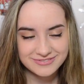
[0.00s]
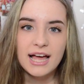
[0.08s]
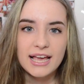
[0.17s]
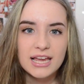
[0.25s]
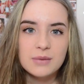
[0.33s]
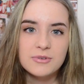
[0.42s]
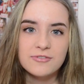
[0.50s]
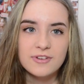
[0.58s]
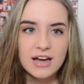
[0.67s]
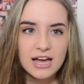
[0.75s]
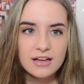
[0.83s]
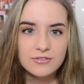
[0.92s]
I get up at
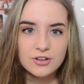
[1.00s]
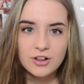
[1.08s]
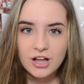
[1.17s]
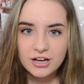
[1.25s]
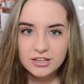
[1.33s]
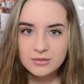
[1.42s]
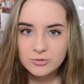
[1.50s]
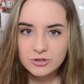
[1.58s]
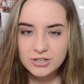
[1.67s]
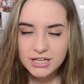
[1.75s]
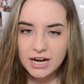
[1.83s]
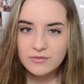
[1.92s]
5 o'clock in the
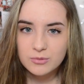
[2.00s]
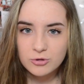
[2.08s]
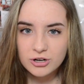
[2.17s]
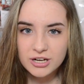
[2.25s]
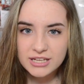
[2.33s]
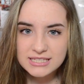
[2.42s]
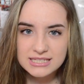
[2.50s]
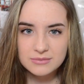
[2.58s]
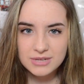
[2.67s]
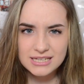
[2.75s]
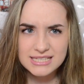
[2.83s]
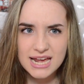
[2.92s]
morning every morning,
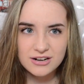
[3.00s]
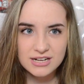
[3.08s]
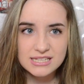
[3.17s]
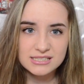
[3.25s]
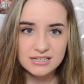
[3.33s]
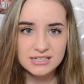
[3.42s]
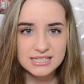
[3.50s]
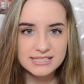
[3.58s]
except like Saturday and Sunday.